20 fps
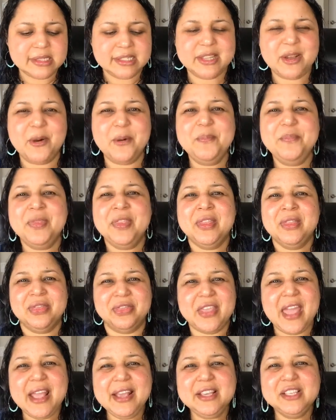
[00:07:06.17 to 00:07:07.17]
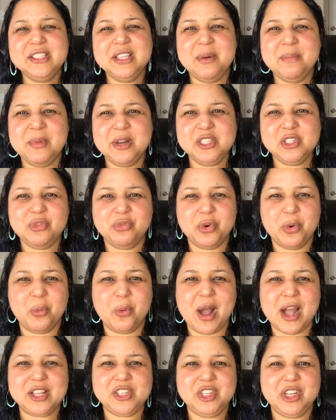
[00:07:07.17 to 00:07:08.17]
So thank you so much for
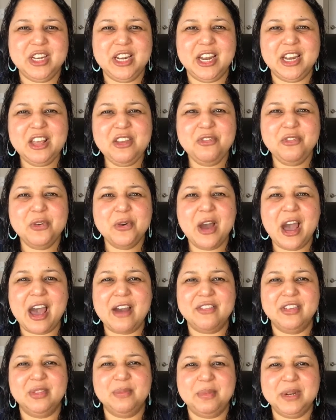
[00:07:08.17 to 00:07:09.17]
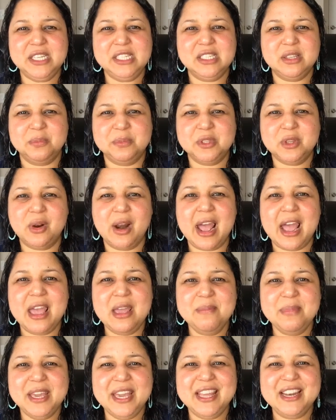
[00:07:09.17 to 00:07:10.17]
watching. And if you haven't, please
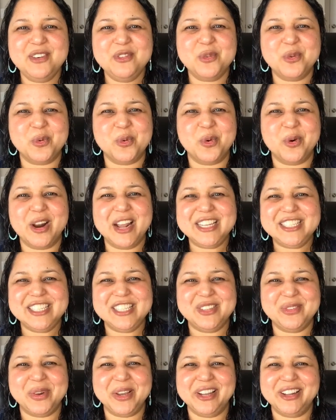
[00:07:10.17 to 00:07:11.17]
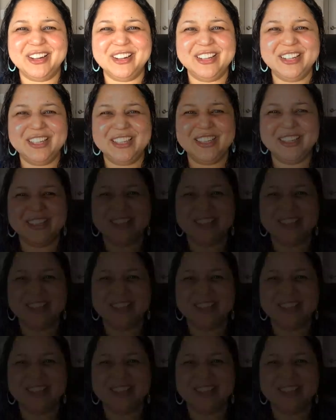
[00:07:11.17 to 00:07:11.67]
subscribe and rest well.